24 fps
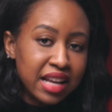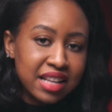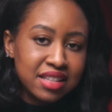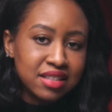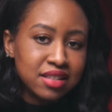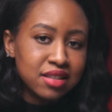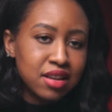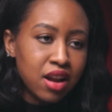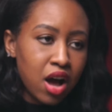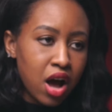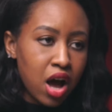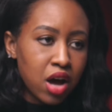
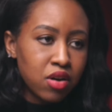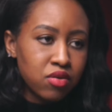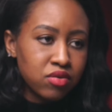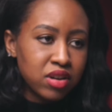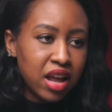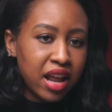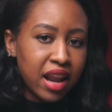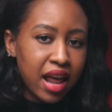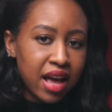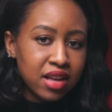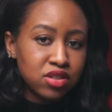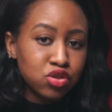
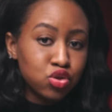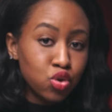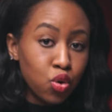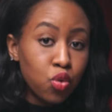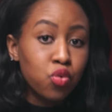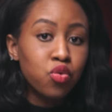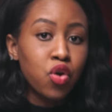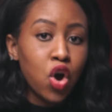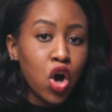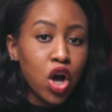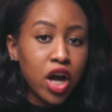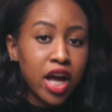has
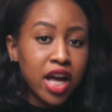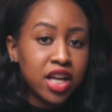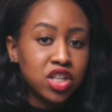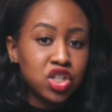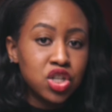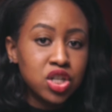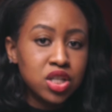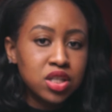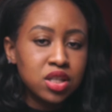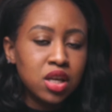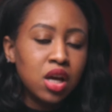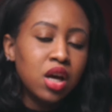no raw
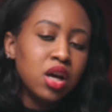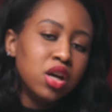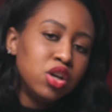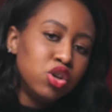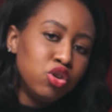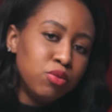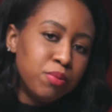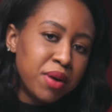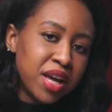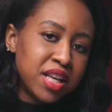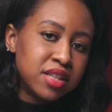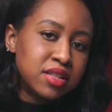edges,
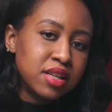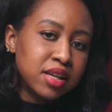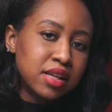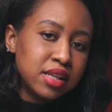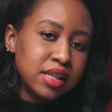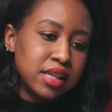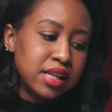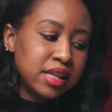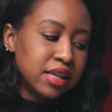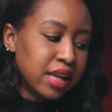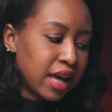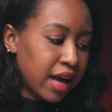you
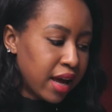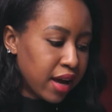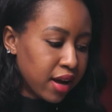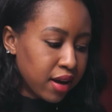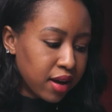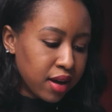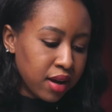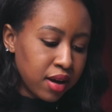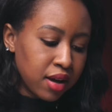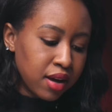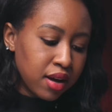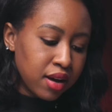basically
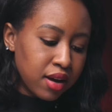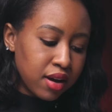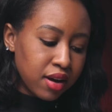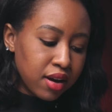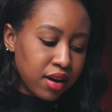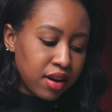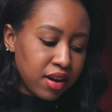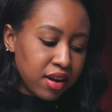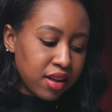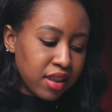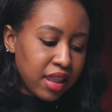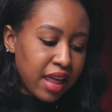like
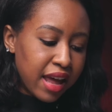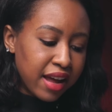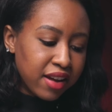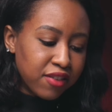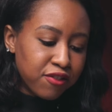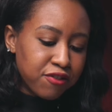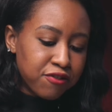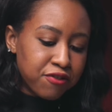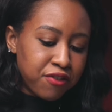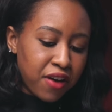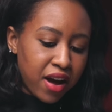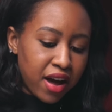
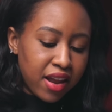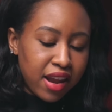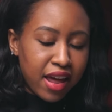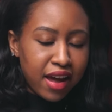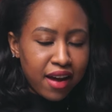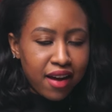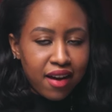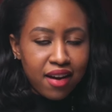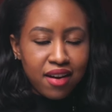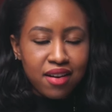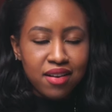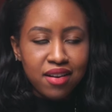find,
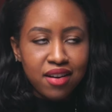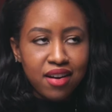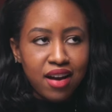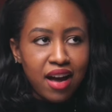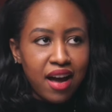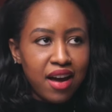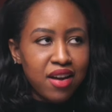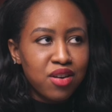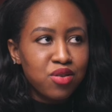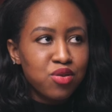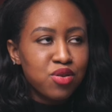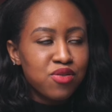like,
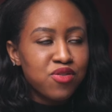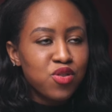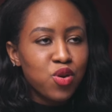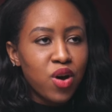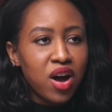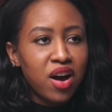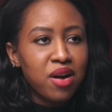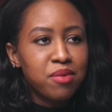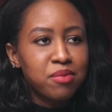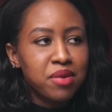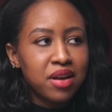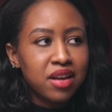I don't even
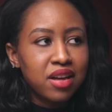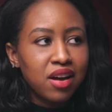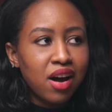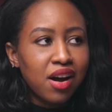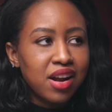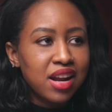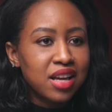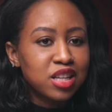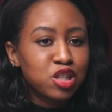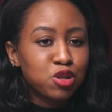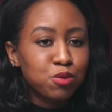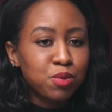know
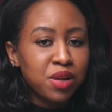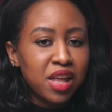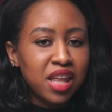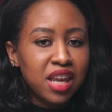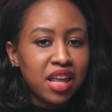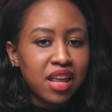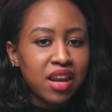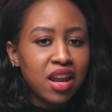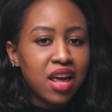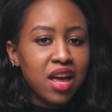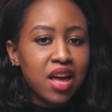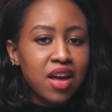how to
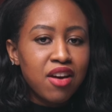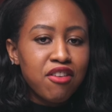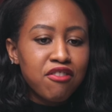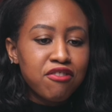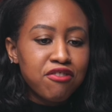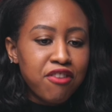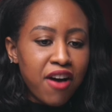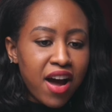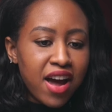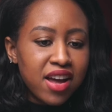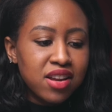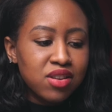explain it.
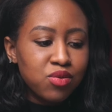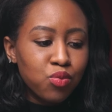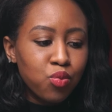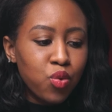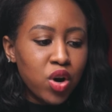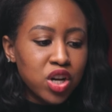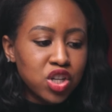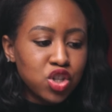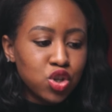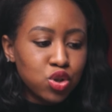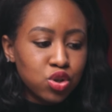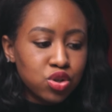Find
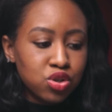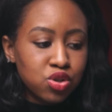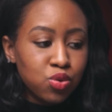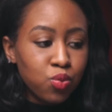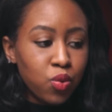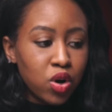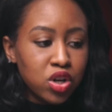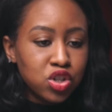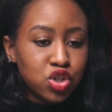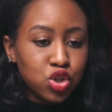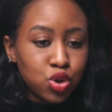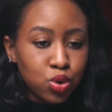what you
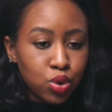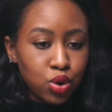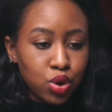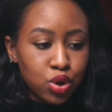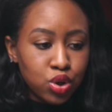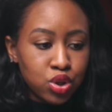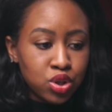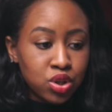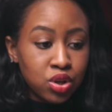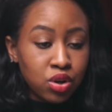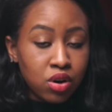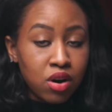want
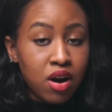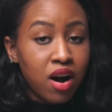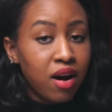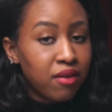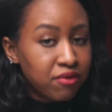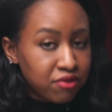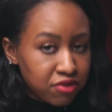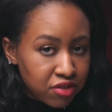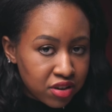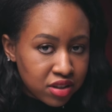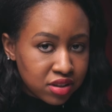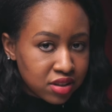your
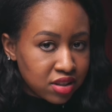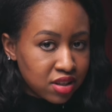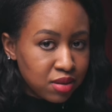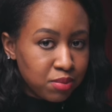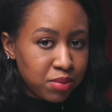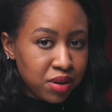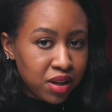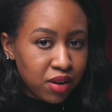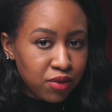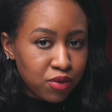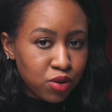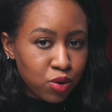circumference to
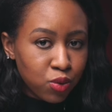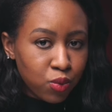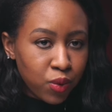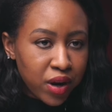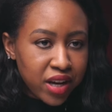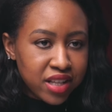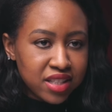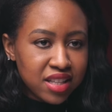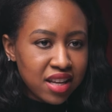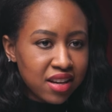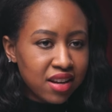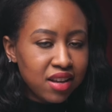be of your
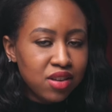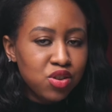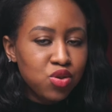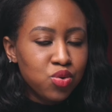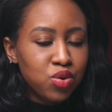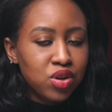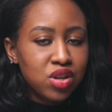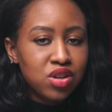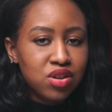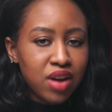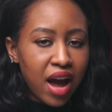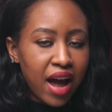waist, and then
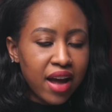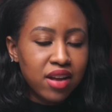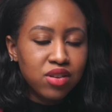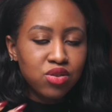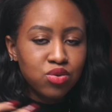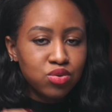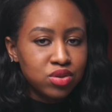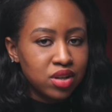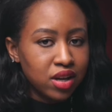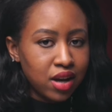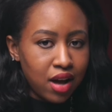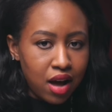I
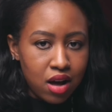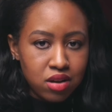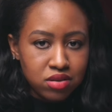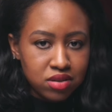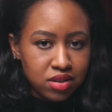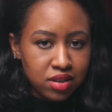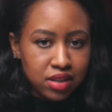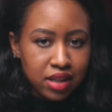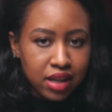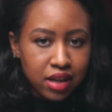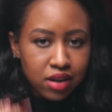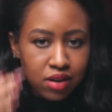use a
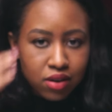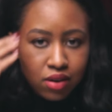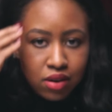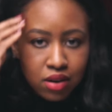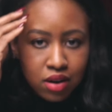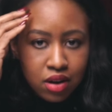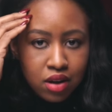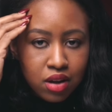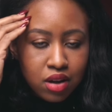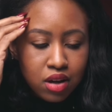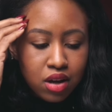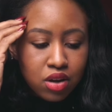
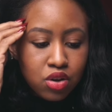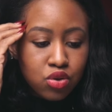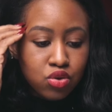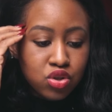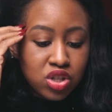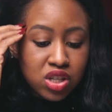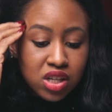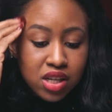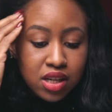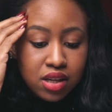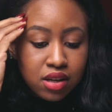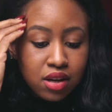calculator
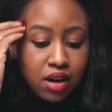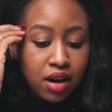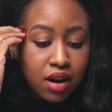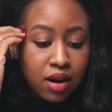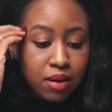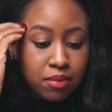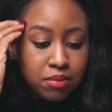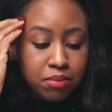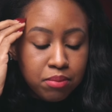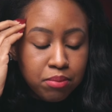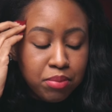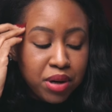usually,
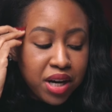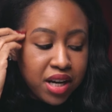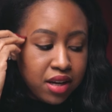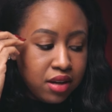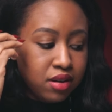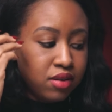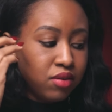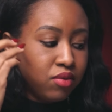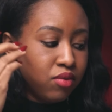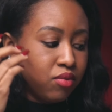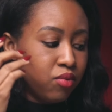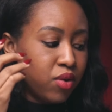
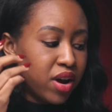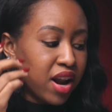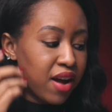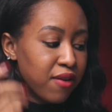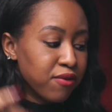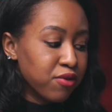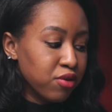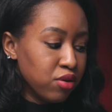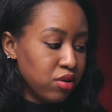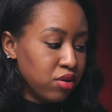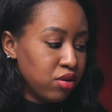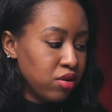but
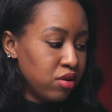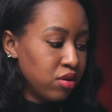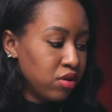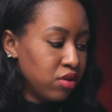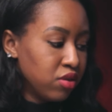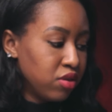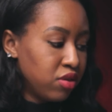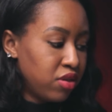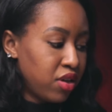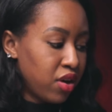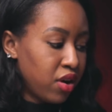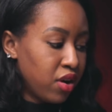whatever
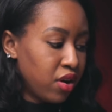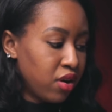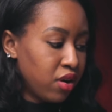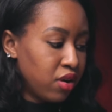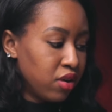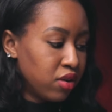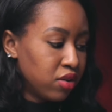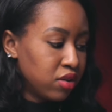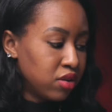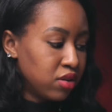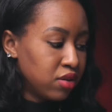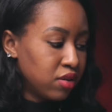
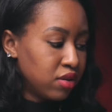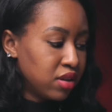the